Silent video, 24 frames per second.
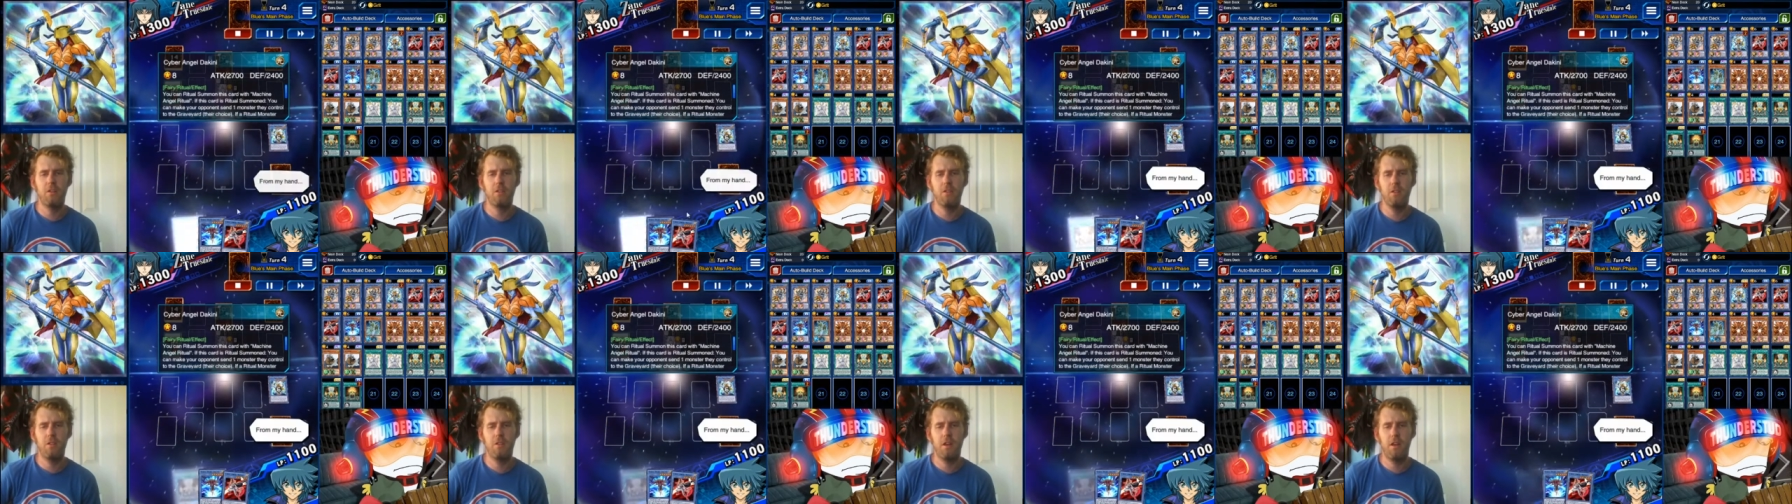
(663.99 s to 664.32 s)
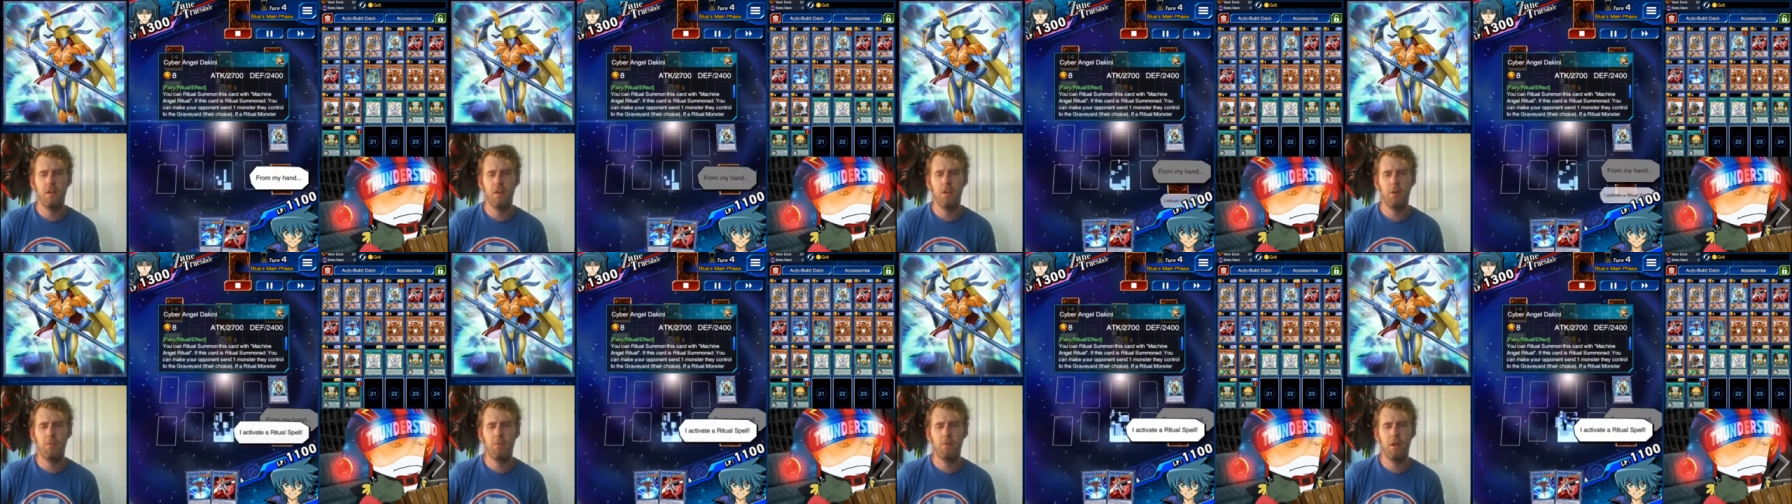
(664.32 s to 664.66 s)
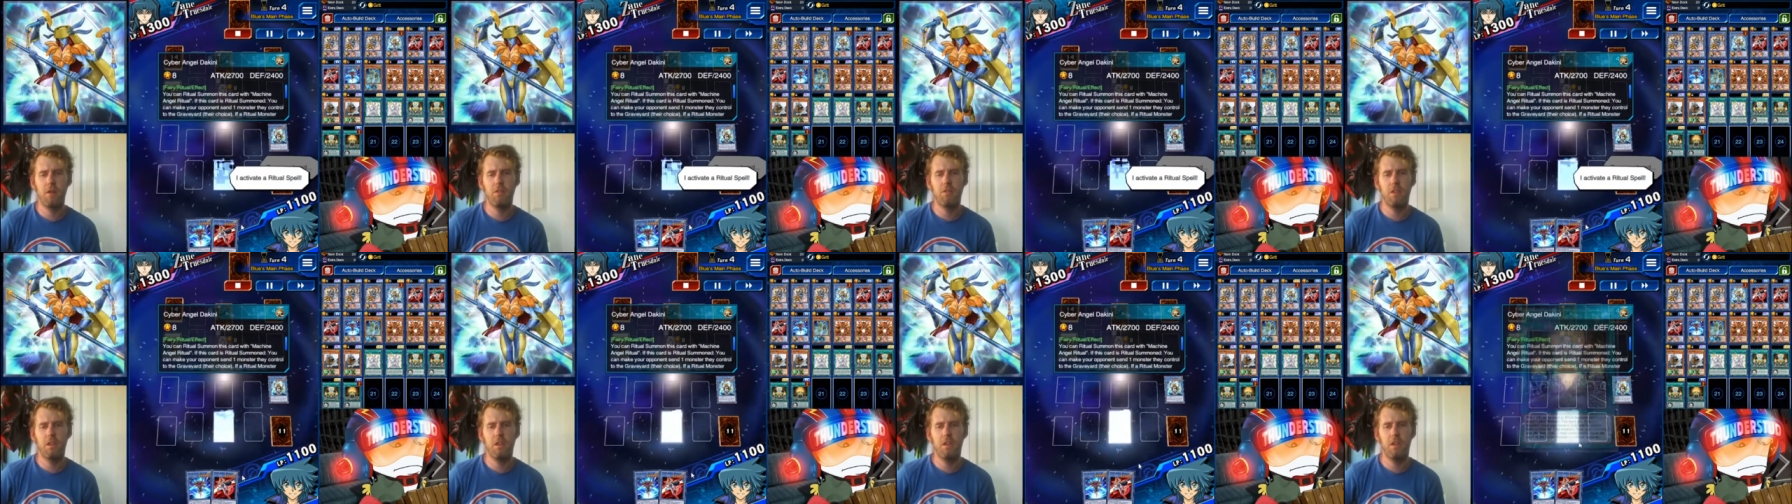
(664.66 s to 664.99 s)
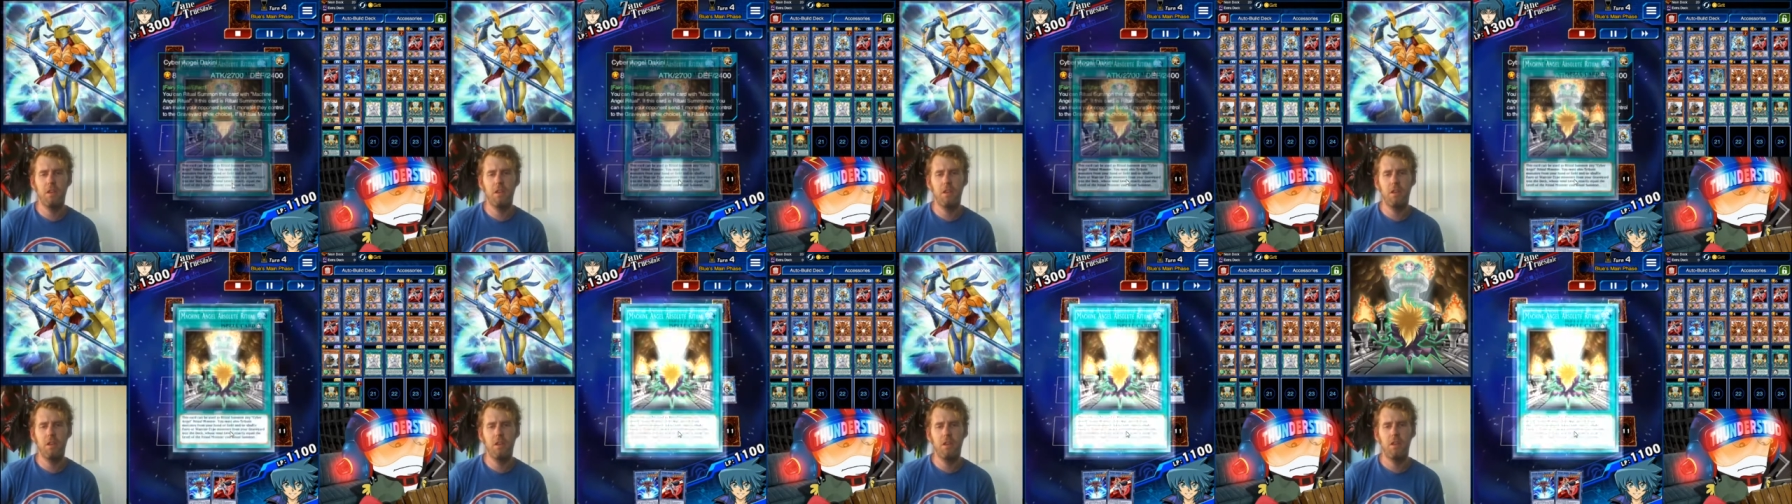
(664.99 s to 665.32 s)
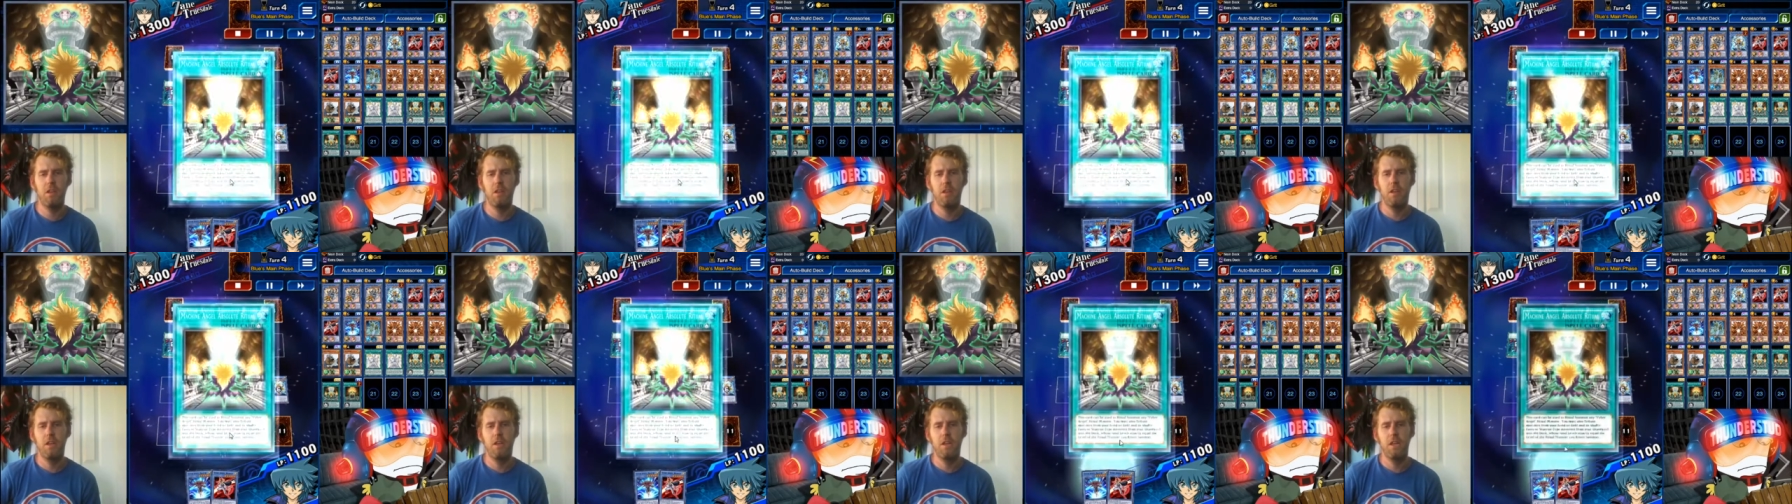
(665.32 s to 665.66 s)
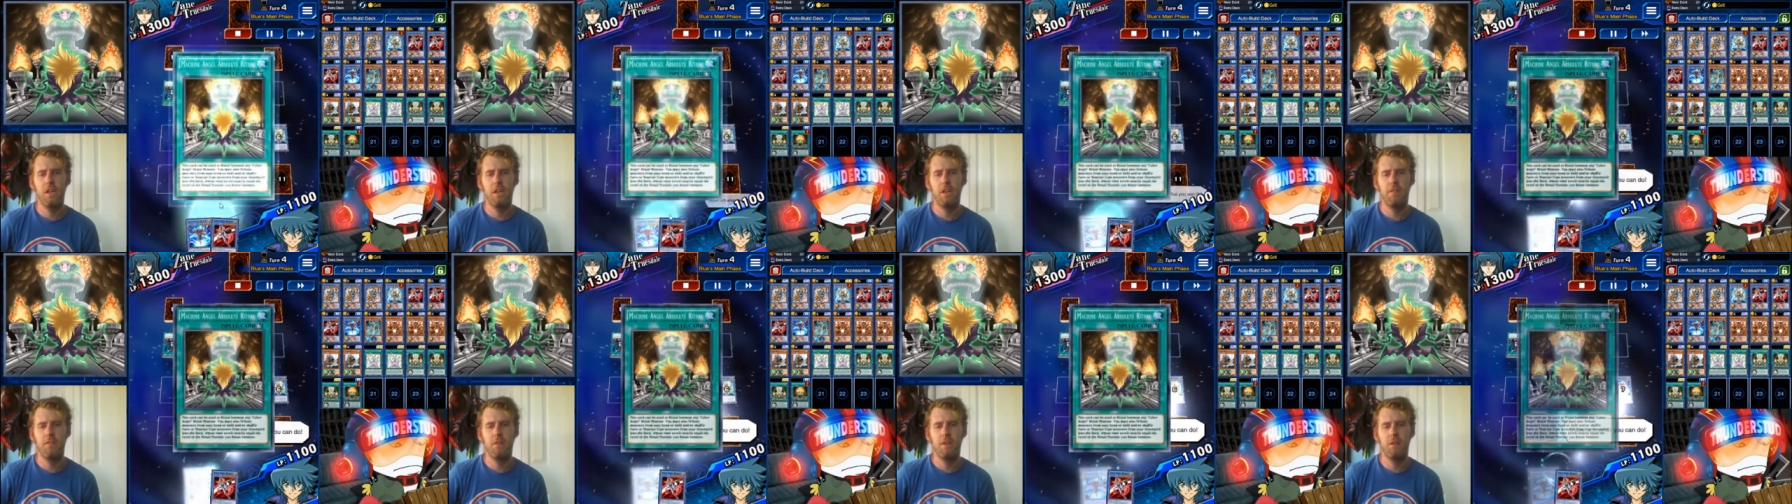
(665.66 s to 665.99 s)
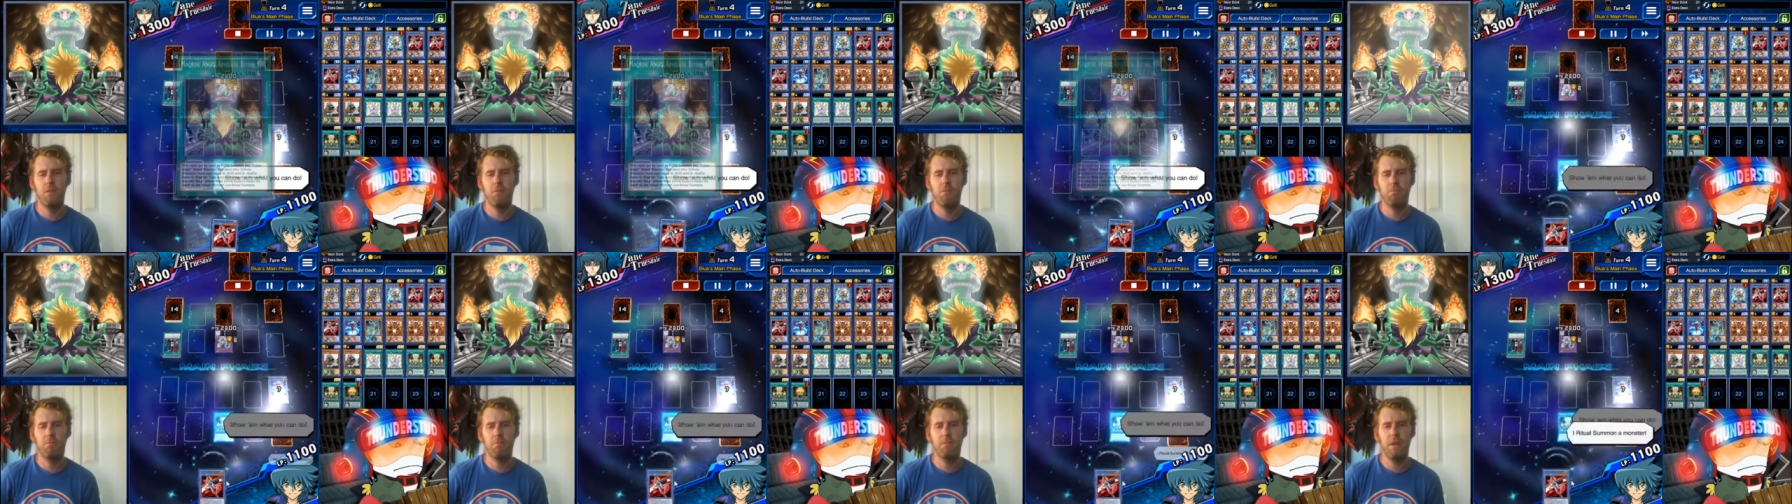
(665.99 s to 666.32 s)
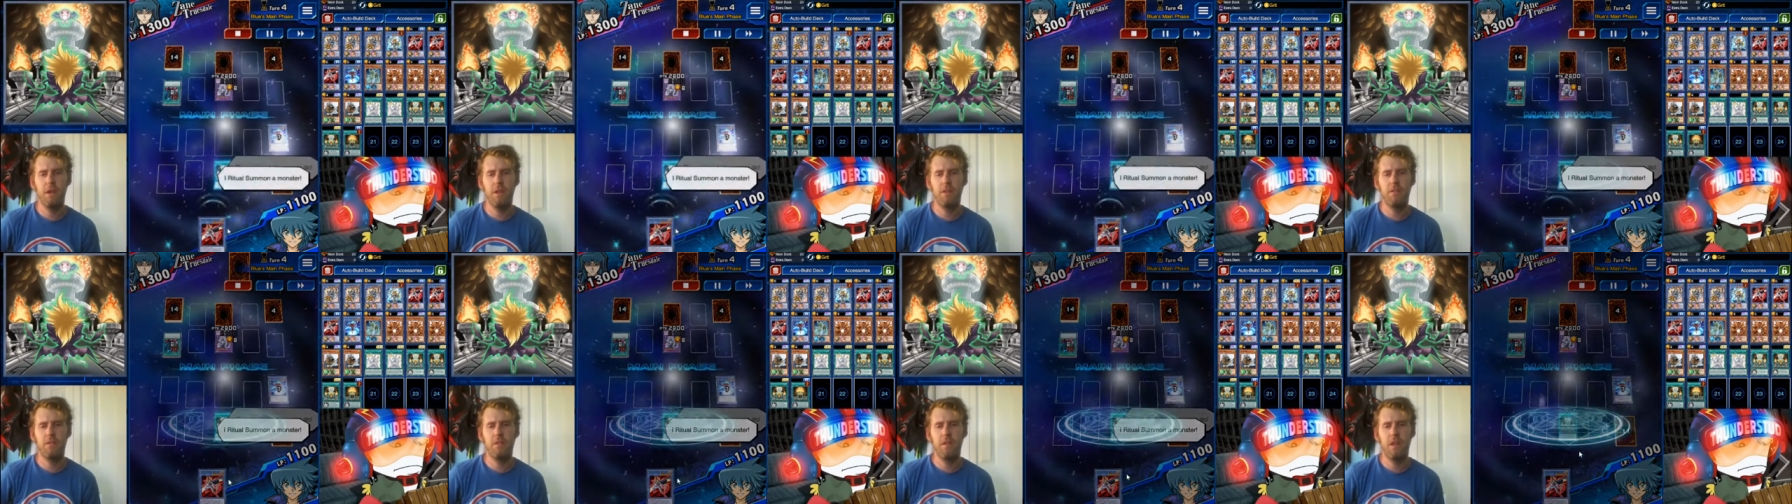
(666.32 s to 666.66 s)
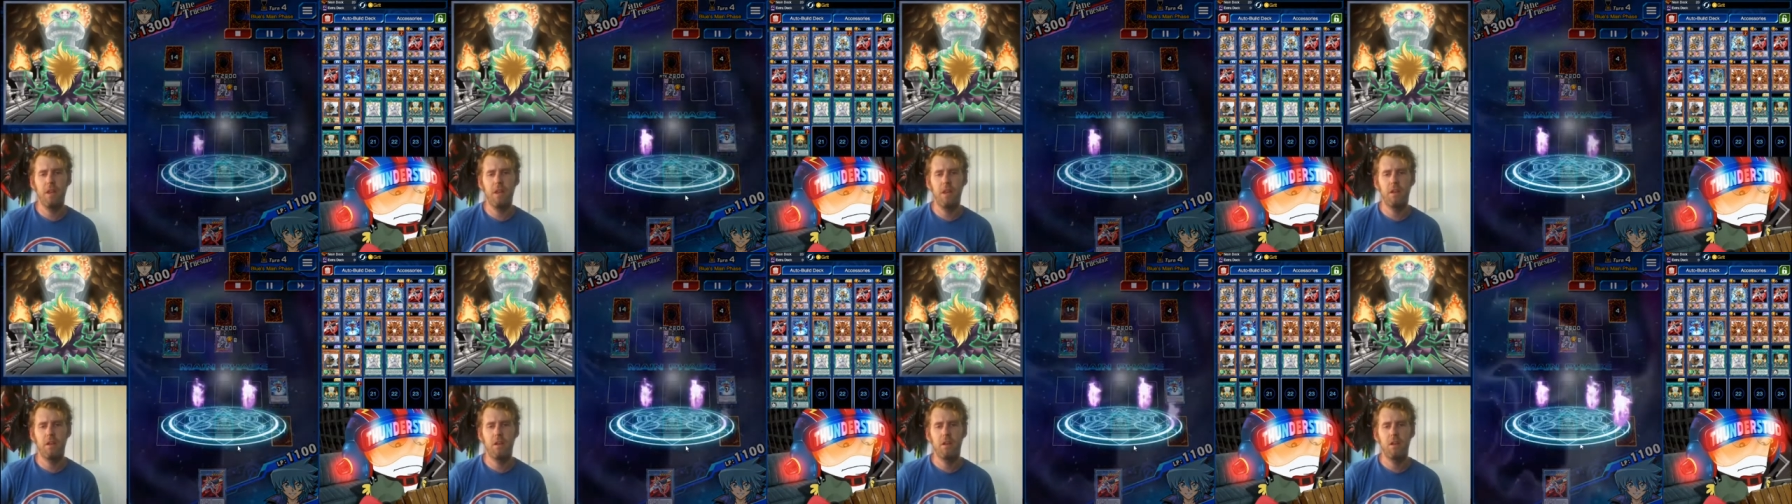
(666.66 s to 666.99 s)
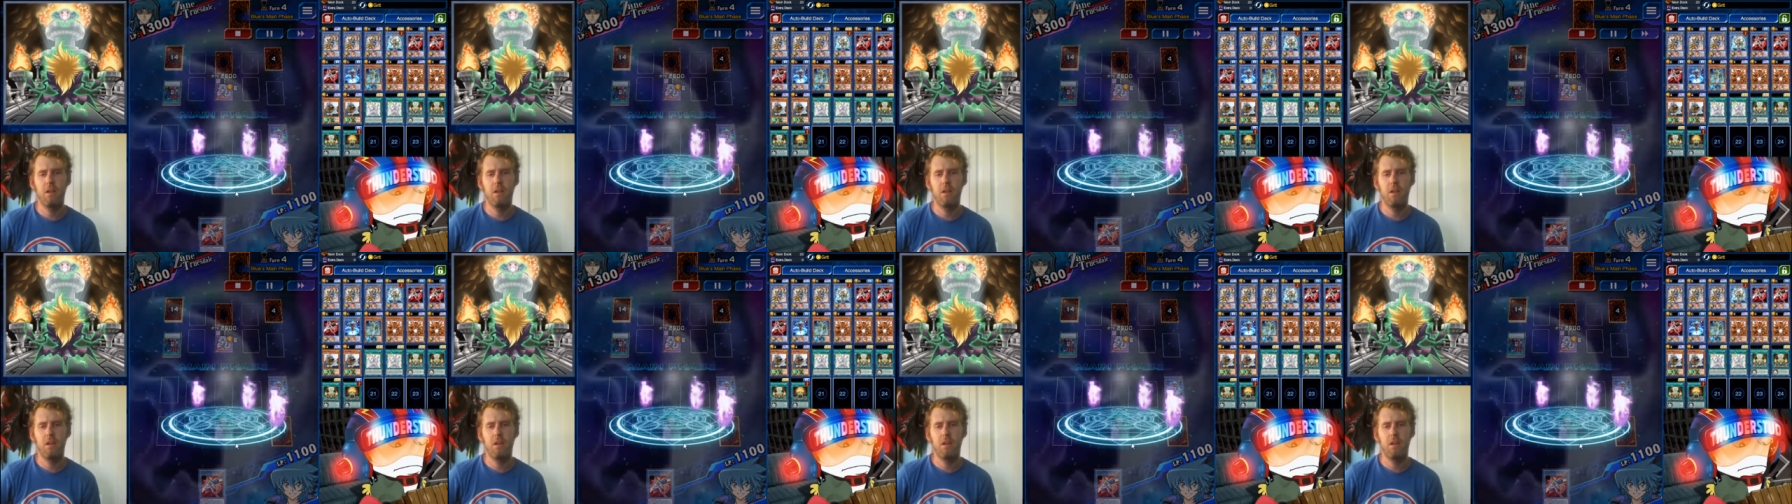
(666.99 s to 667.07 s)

It's not all about Dakini. Even Benten.